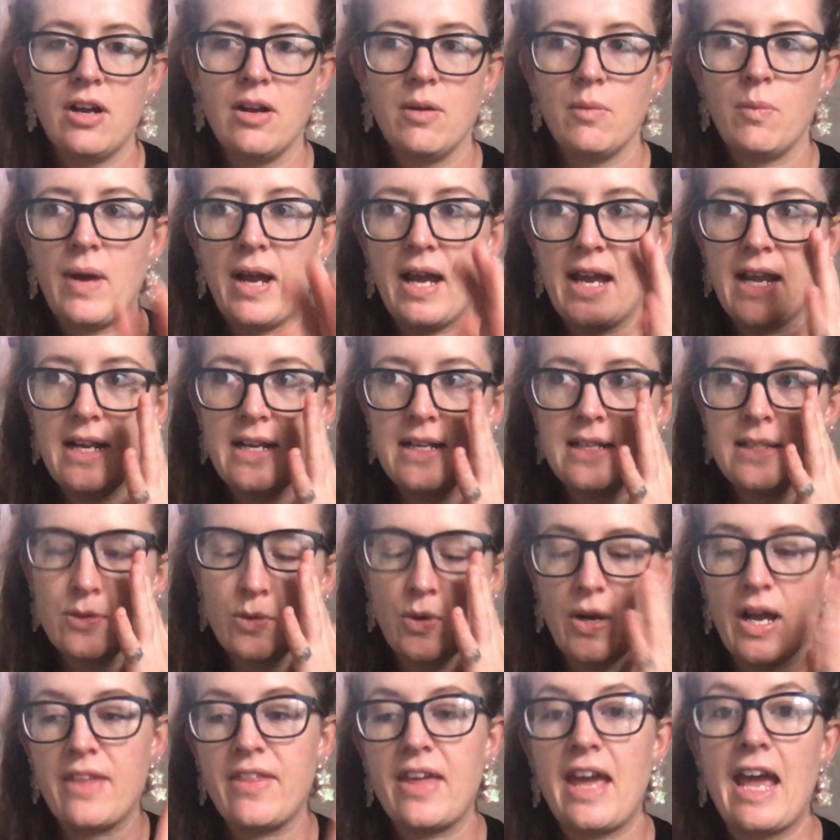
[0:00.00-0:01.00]
ways
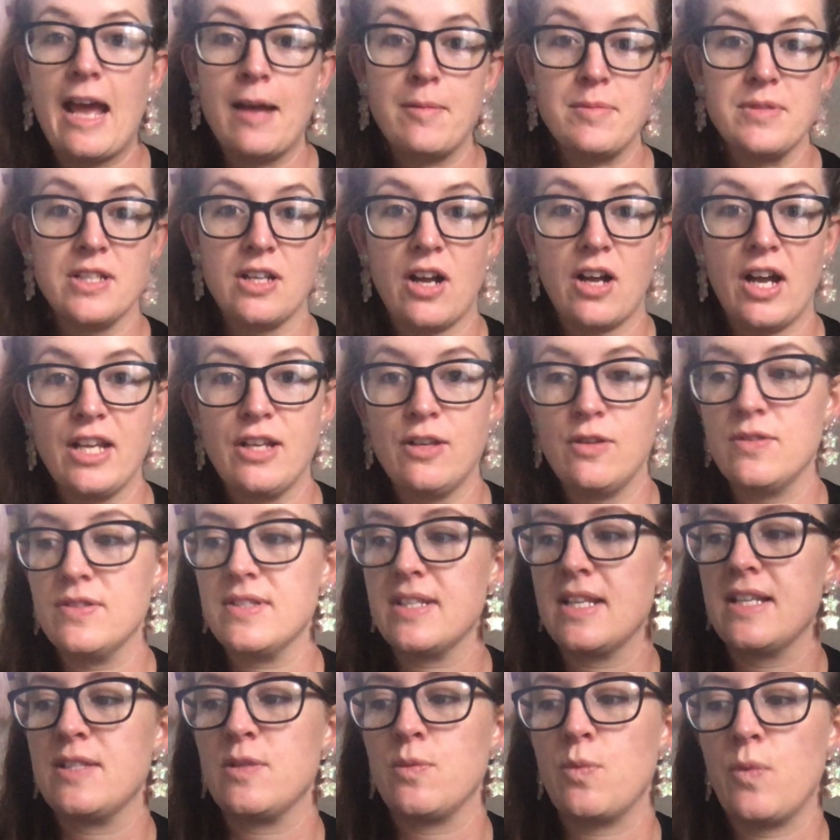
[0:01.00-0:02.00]
or other apps that I use
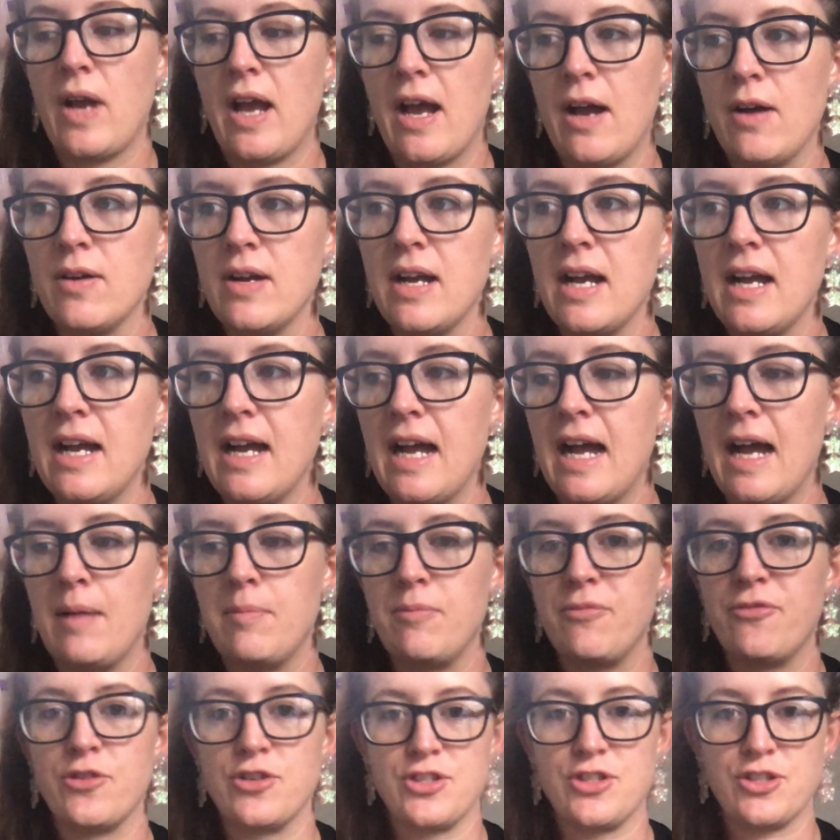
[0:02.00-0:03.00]
as well
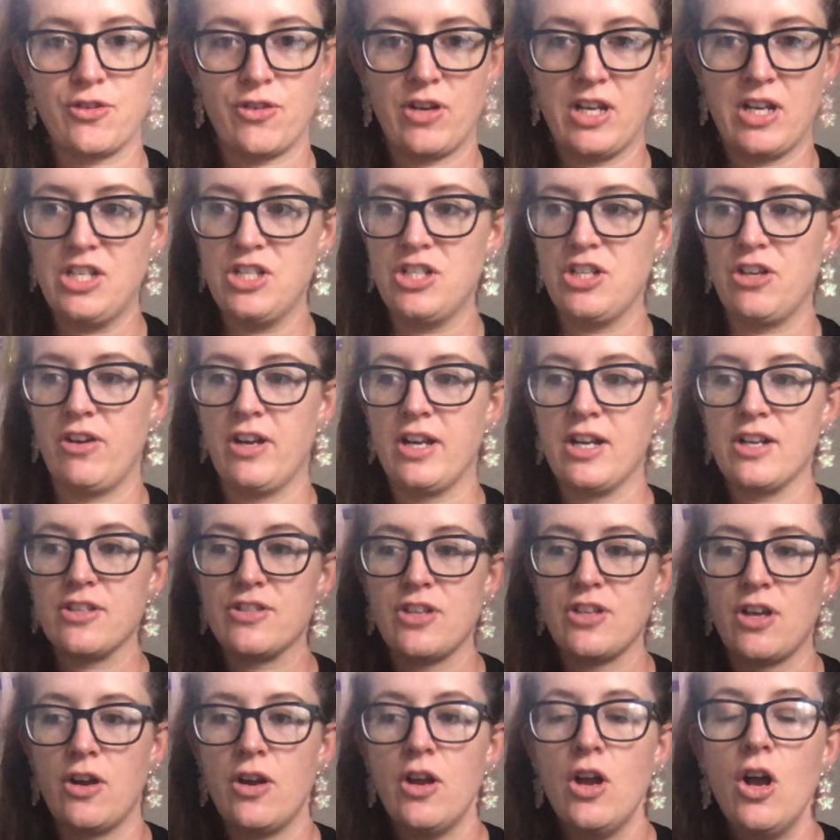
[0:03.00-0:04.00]
for screen sharing.
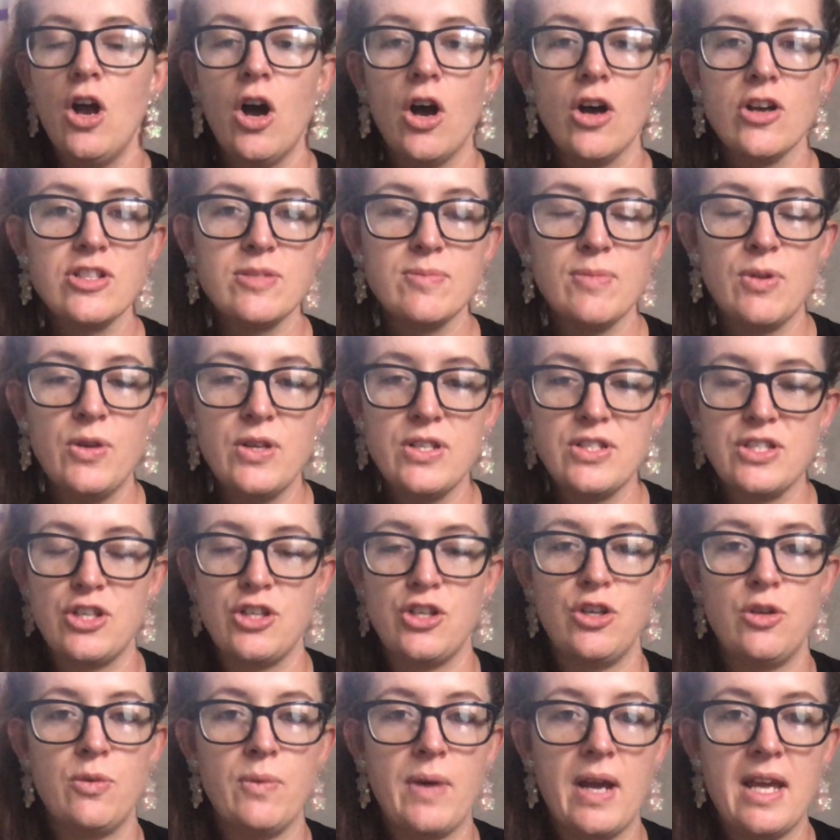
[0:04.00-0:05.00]
So Osmo is a
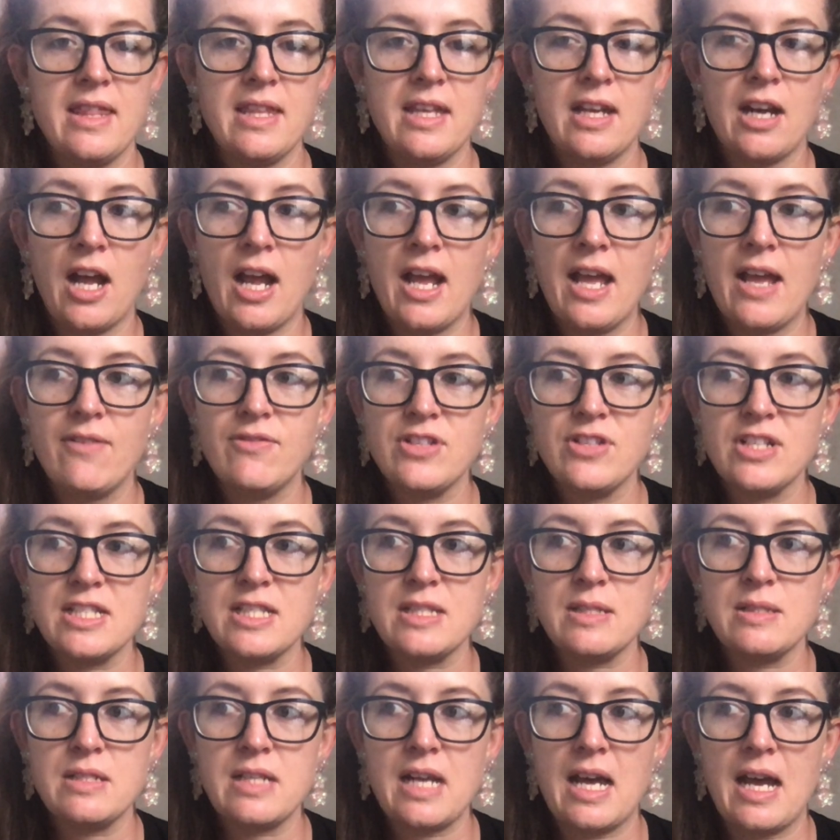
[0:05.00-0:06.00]
new way that I have
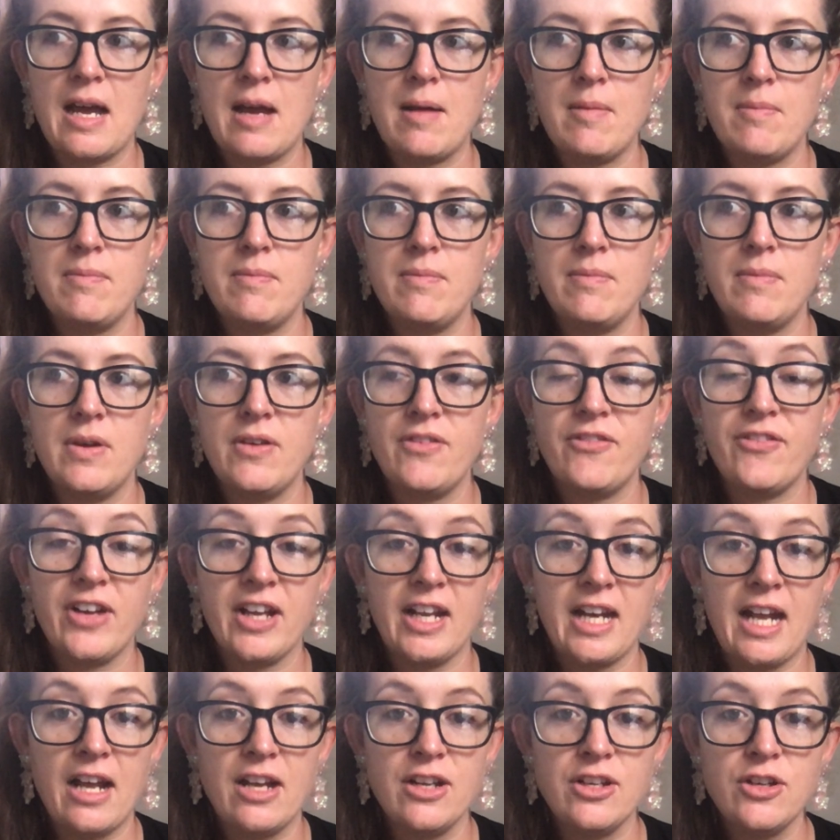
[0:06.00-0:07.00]
just figured
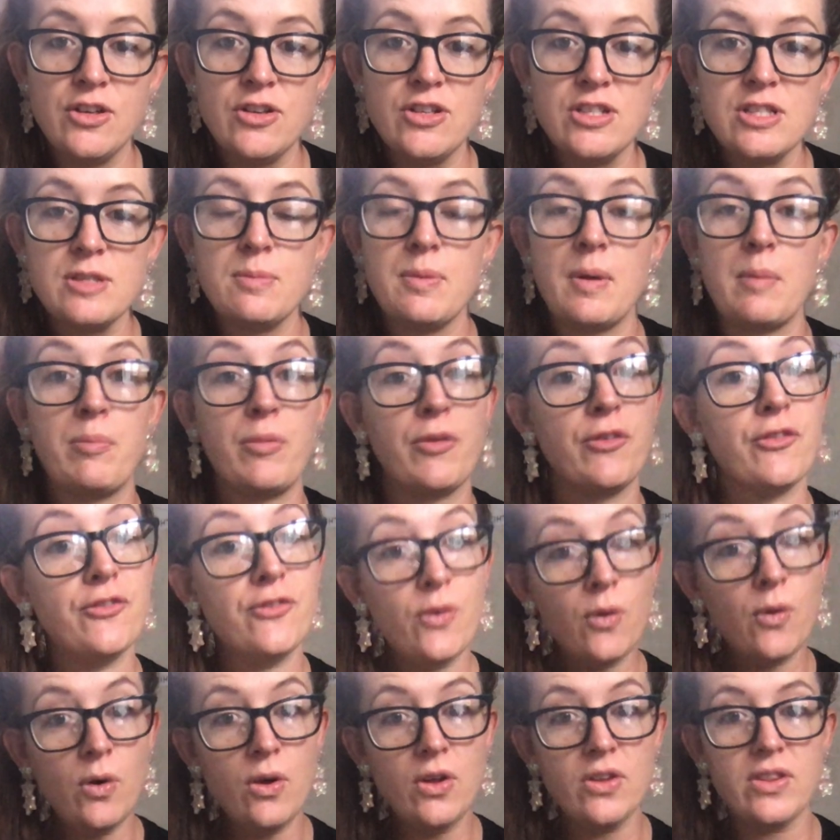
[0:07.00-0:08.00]
out and used. But
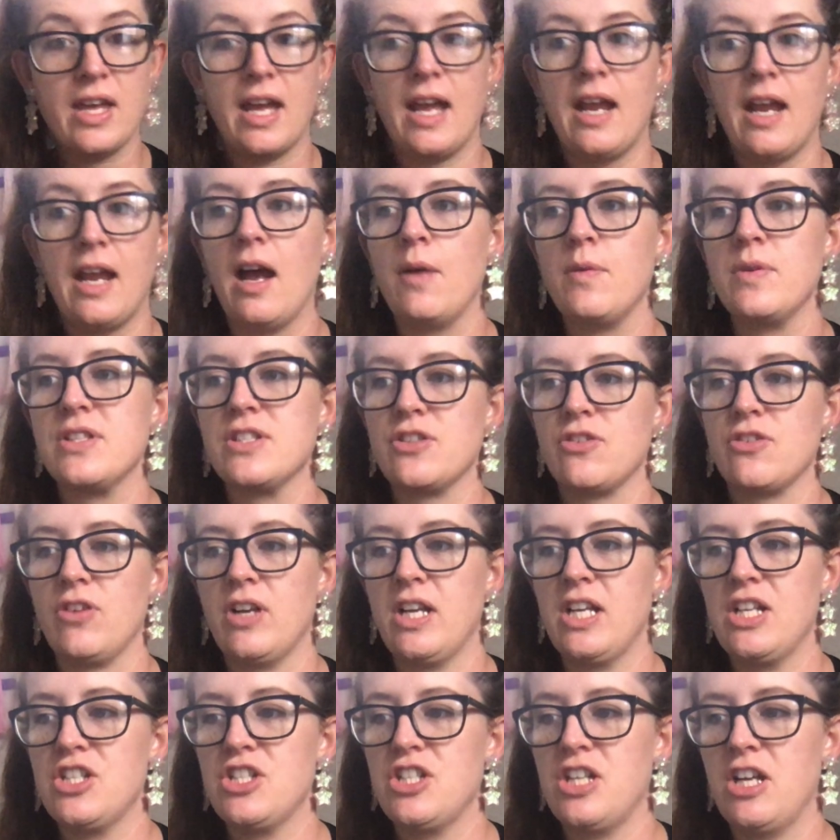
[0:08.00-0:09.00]
before that, I was
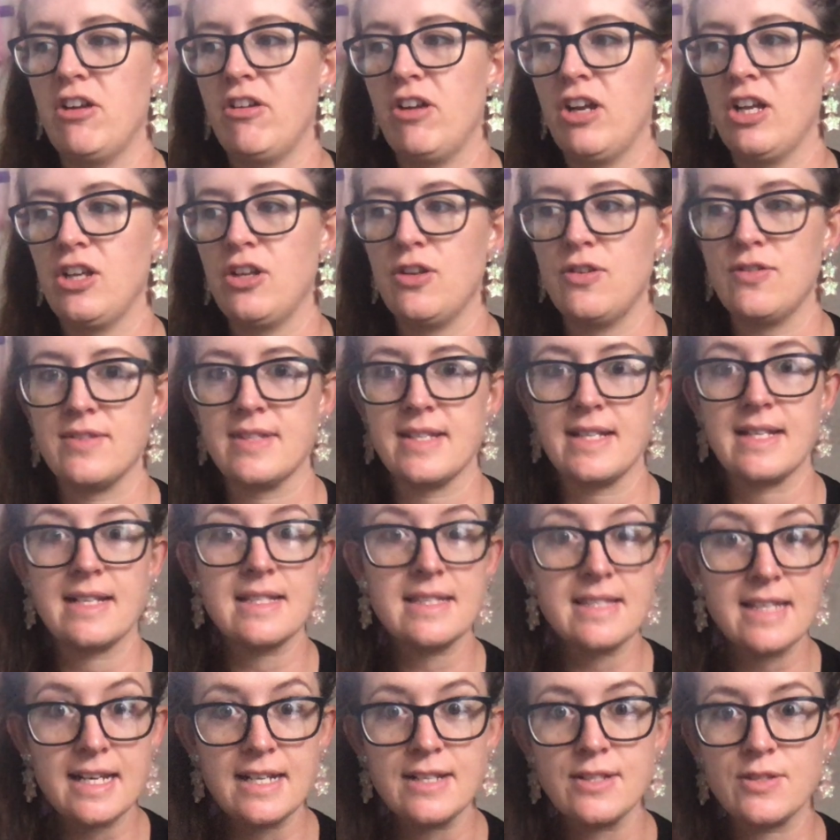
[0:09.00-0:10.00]
screen sharing using
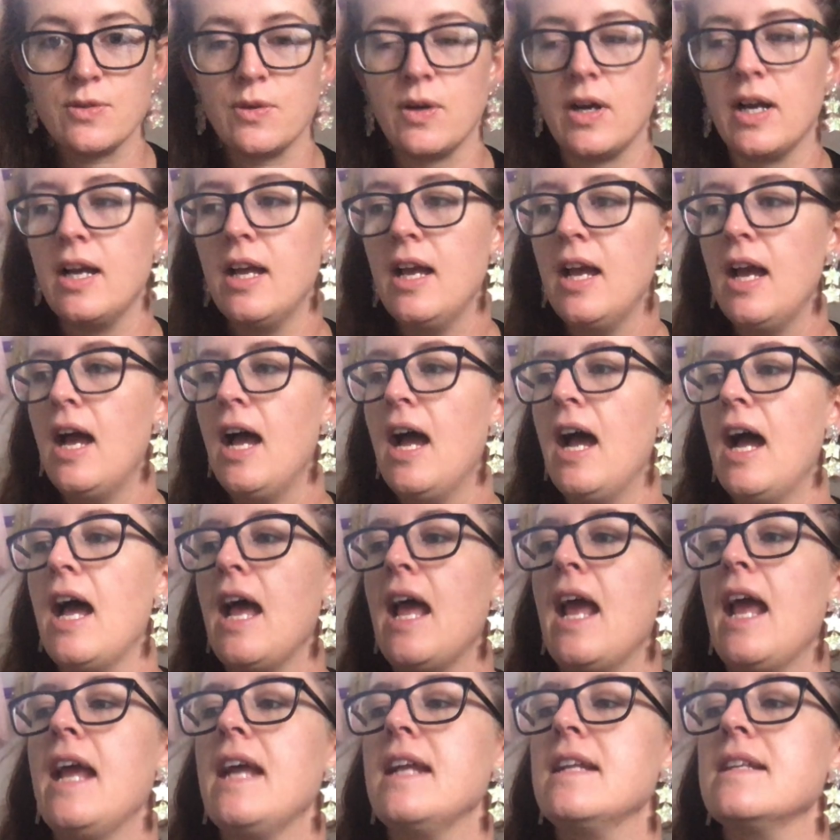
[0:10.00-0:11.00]
Seesaw.
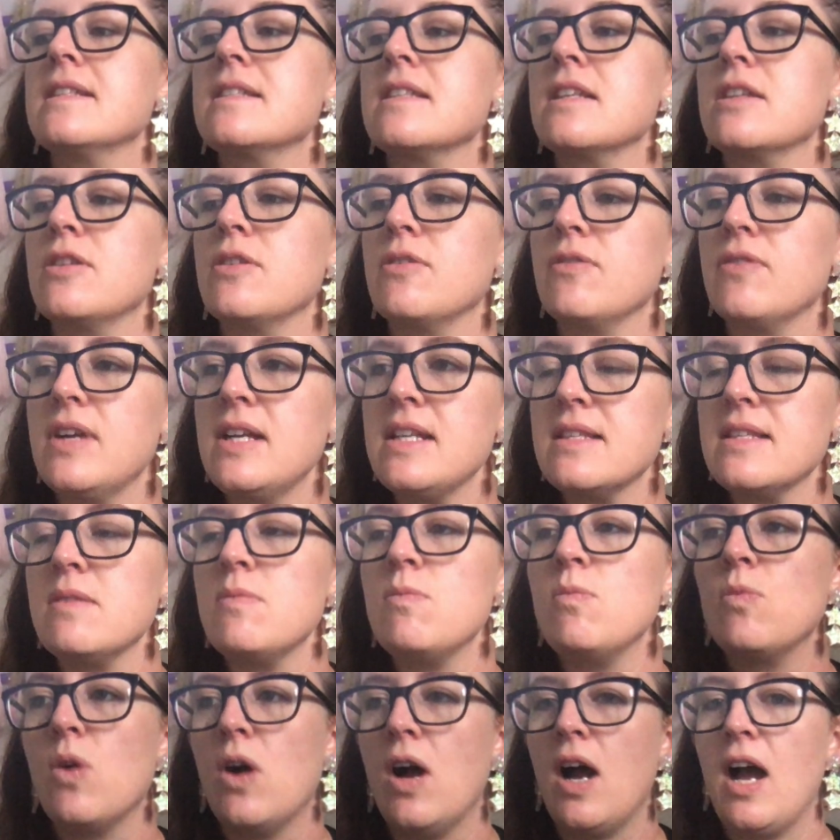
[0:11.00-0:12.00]
And the reason
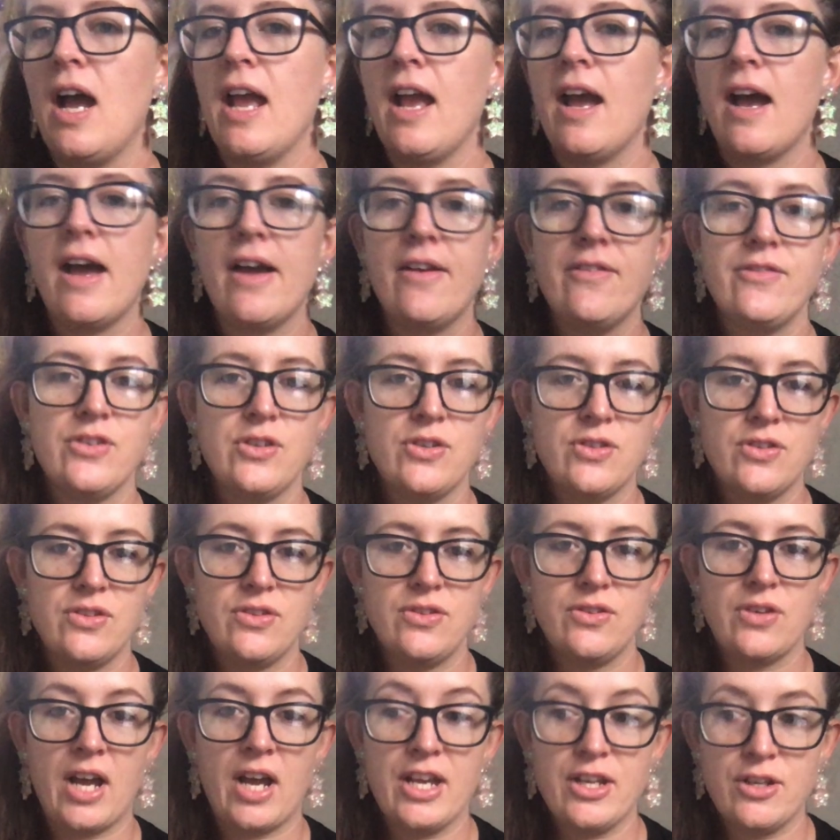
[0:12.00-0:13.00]
why
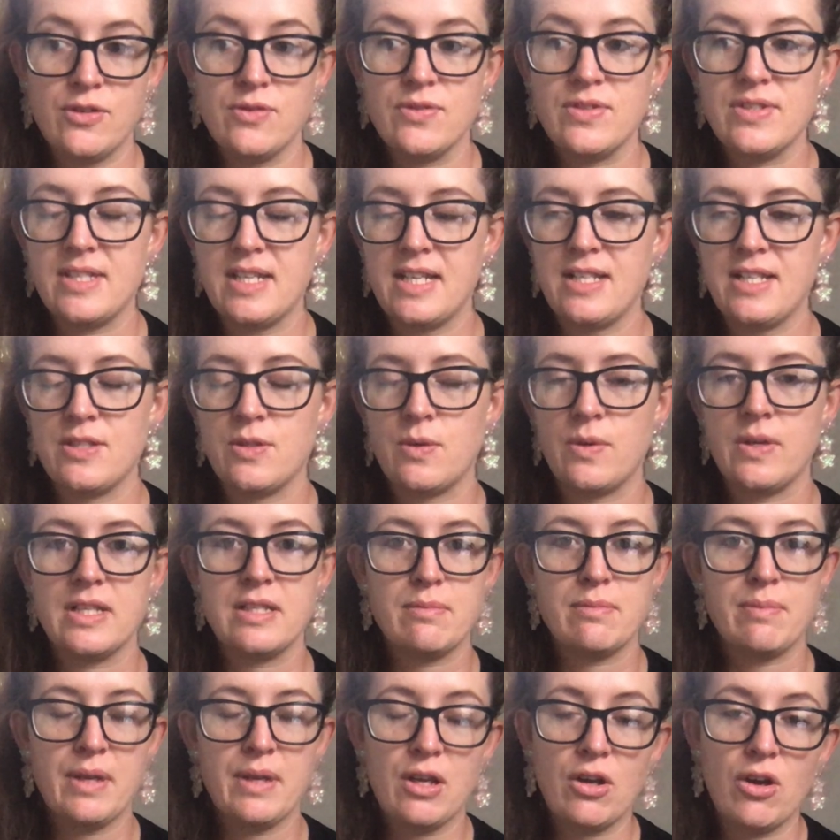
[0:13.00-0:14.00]
I use Seesaw is
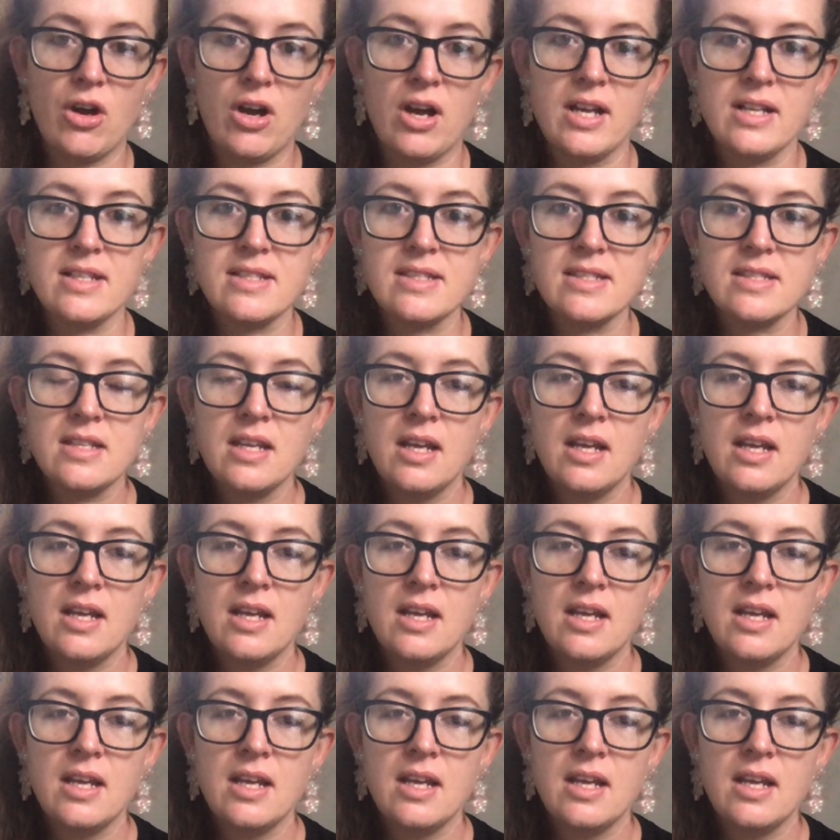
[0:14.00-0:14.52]
because